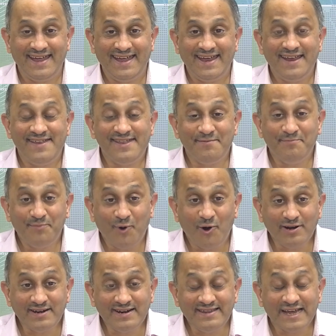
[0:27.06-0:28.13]
It is
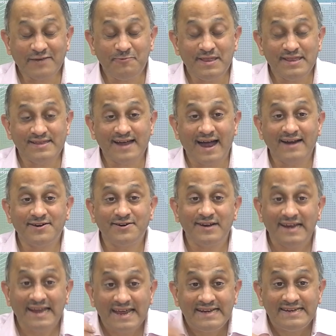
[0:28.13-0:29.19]
important that we start
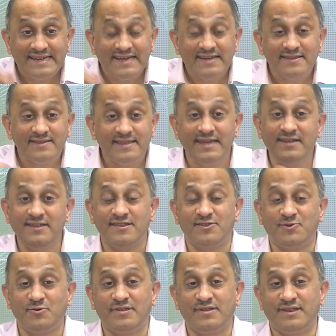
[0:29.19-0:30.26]
relating things
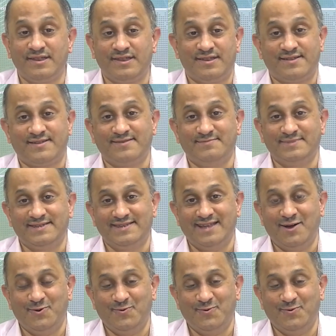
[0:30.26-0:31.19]
to systems now